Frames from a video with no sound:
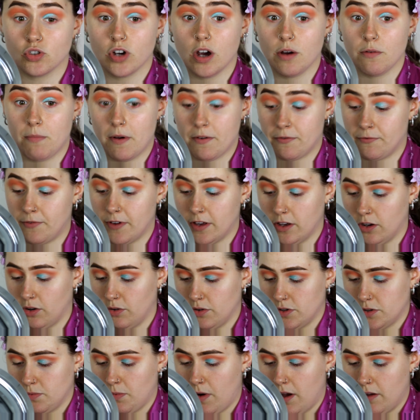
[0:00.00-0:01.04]
I'm going to try it with my
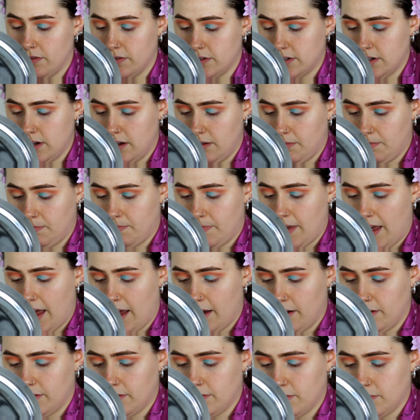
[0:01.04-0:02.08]
finger as well and see
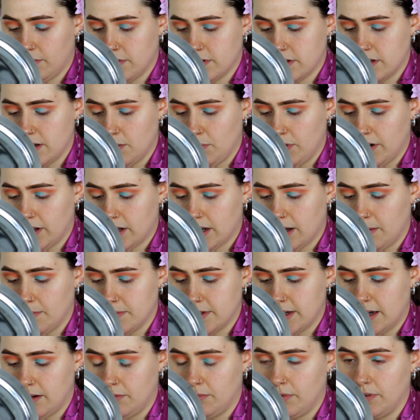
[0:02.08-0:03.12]

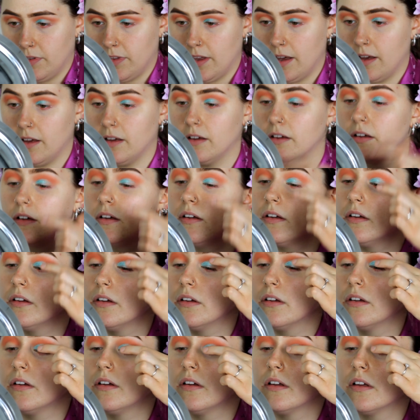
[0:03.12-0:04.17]
what it comes out with that.
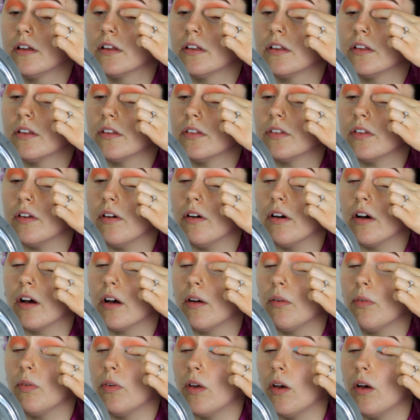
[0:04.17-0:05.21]

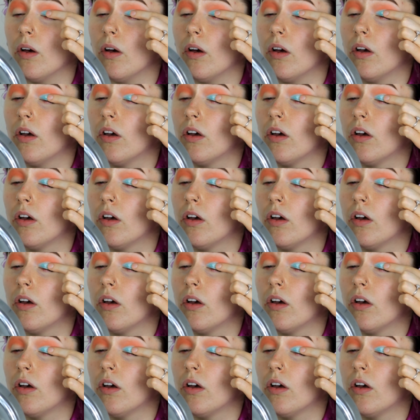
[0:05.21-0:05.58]
See how it comes